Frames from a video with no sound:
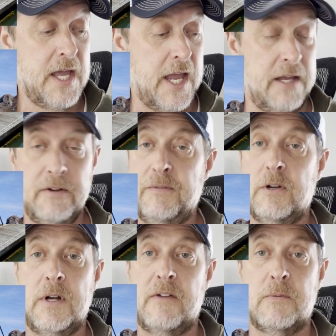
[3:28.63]
Even if you
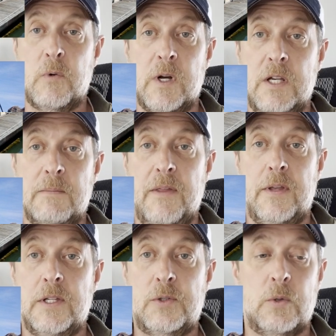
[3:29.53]
don't have a Morgan, you might
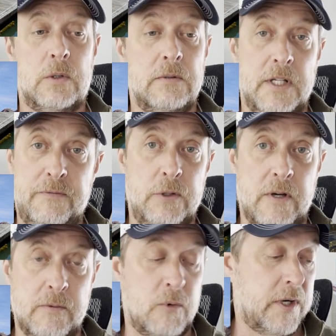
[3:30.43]
think it's cool. And if you do
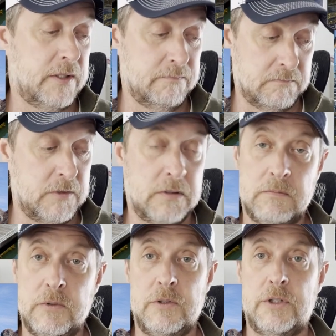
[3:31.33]
have a Morgan,
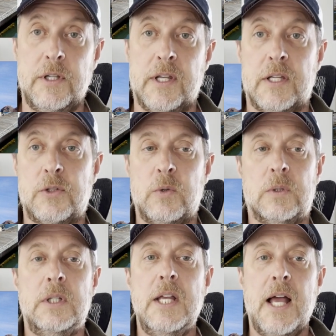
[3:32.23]
you, should think it's cool,